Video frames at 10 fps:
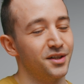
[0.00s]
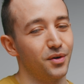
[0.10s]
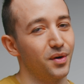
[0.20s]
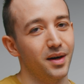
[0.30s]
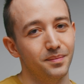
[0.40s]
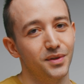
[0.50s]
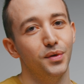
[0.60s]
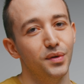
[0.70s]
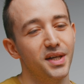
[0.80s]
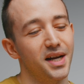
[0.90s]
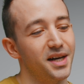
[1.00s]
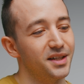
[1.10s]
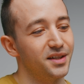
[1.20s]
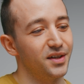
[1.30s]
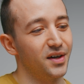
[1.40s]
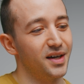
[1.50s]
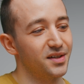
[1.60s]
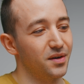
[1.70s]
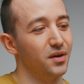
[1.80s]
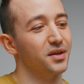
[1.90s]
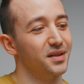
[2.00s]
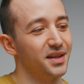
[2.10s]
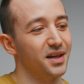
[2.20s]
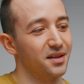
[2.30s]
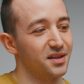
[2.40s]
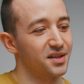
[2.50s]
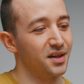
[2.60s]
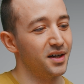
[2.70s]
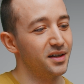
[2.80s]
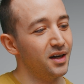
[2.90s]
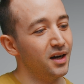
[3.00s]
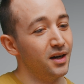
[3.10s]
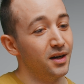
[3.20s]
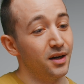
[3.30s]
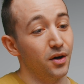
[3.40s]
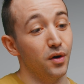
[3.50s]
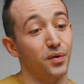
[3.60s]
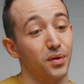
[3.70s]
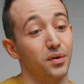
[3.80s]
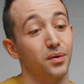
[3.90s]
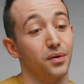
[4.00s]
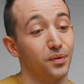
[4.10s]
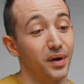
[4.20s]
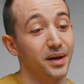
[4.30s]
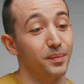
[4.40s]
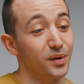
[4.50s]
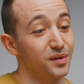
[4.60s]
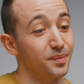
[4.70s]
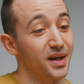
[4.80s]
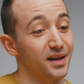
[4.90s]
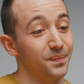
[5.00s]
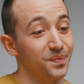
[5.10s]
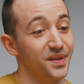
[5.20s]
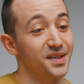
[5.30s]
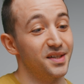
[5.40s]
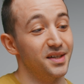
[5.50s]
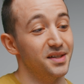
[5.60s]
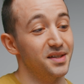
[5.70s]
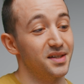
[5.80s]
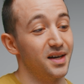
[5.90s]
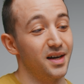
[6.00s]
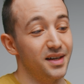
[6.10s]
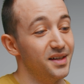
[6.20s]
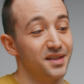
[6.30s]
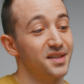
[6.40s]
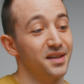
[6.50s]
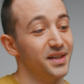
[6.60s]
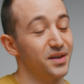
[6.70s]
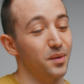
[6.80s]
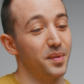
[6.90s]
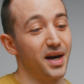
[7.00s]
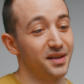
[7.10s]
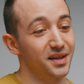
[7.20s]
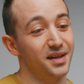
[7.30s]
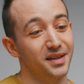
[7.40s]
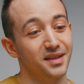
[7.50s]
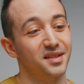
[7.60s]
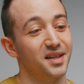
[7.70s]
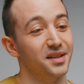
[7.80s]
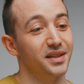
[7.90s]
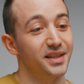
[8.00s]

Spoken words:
to cram 2 1080 Ti's on the other side. Overall, great build, man. This is insanely compact and insanely